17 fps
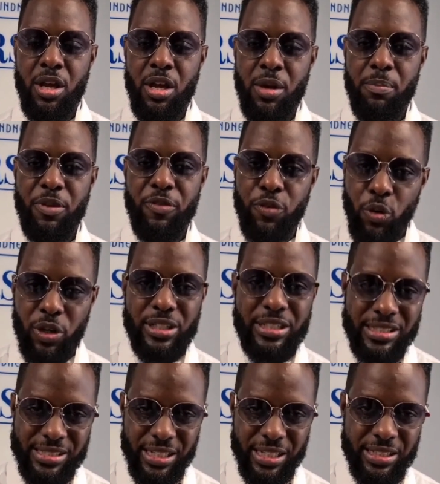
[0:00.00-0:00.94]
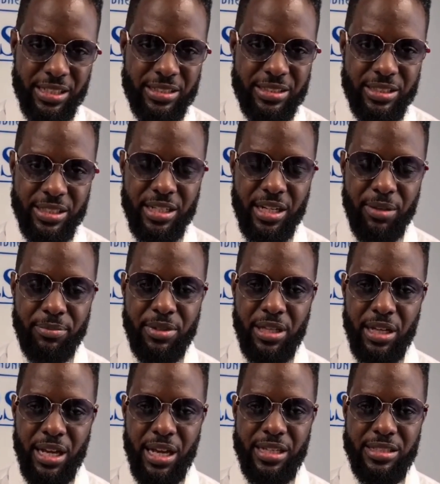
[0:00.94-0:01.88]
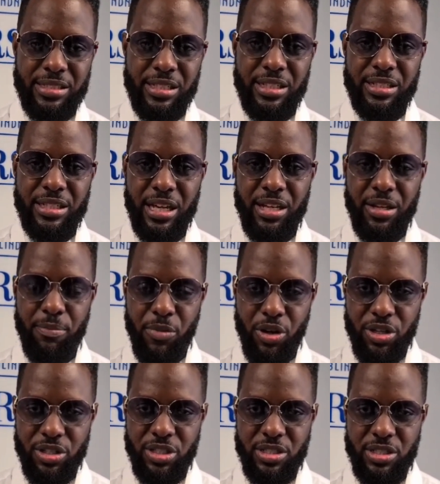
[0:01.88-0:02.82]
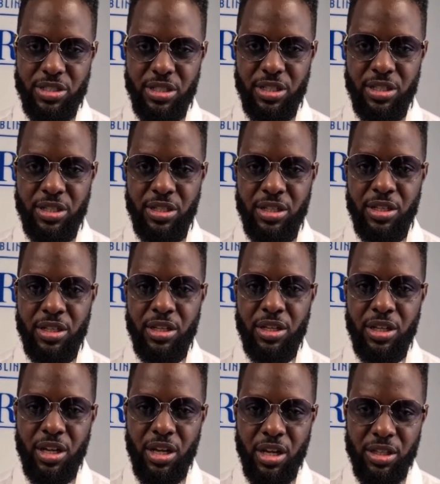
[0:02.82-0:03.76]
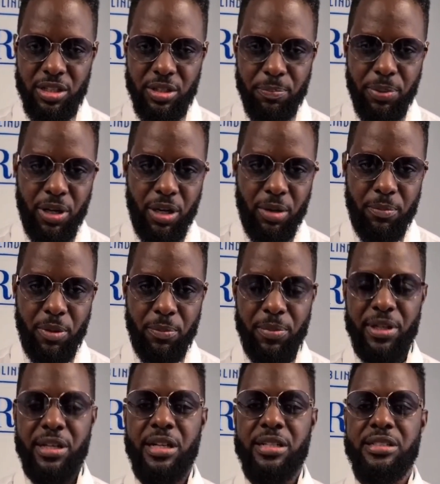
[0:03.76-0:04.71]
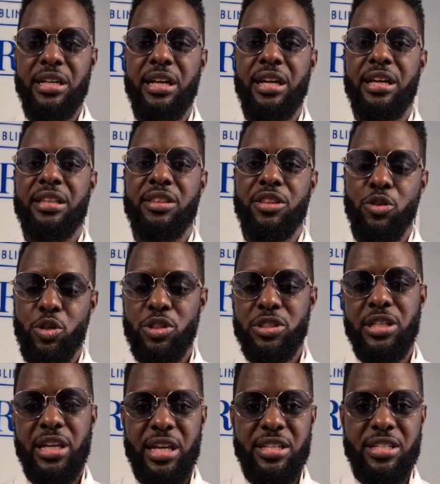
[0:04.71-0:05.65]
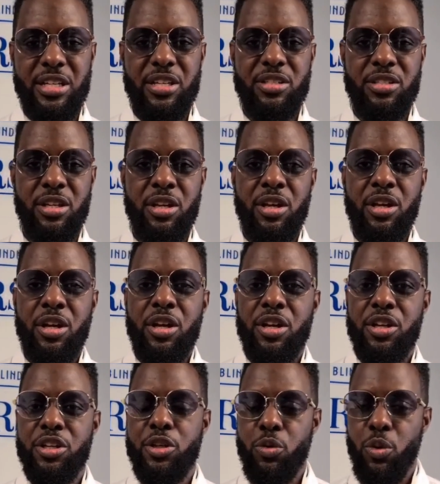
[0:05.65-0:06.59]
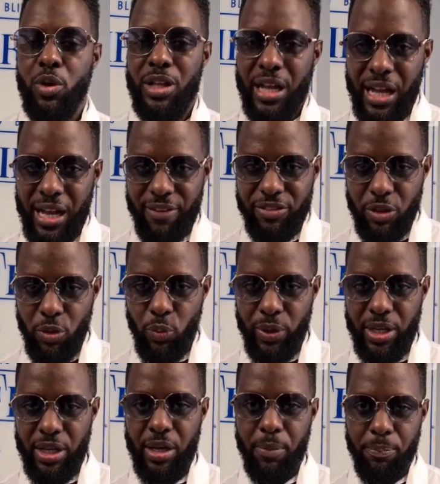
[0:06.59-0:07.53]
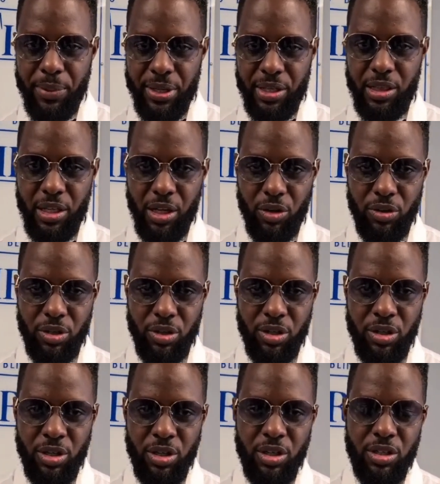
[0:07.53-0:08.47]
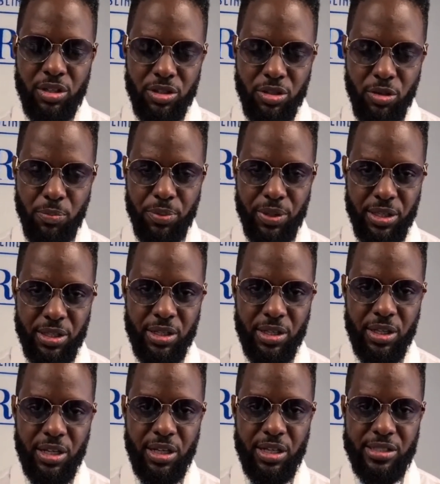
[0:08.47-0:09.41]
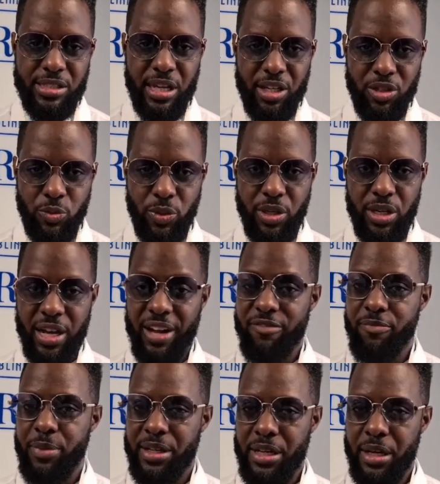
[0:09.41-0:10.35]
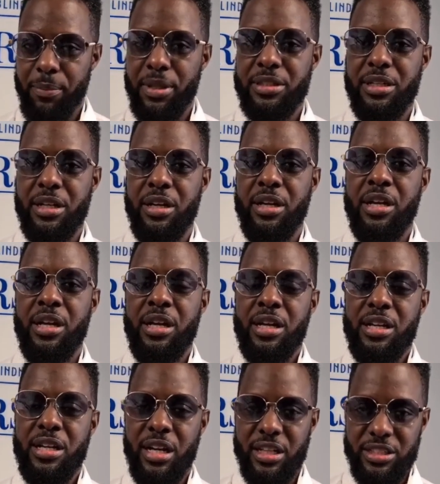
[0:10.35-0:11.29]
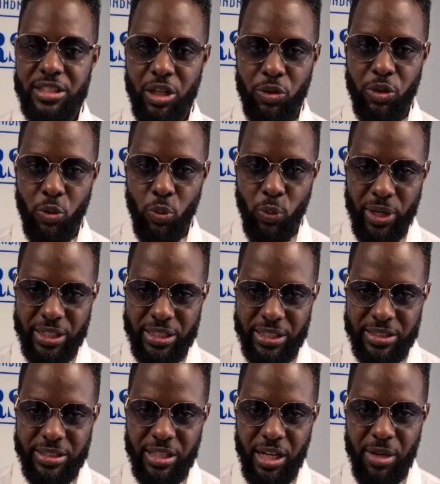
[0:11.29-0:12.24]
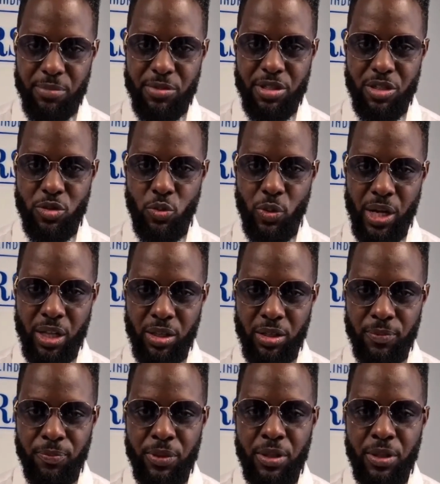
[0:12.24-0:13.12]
before deciding to come to accident and emergency uh, department because in those cases you will have to wait a bit longer to be assessed. We have been able to cut down the waiting times as well,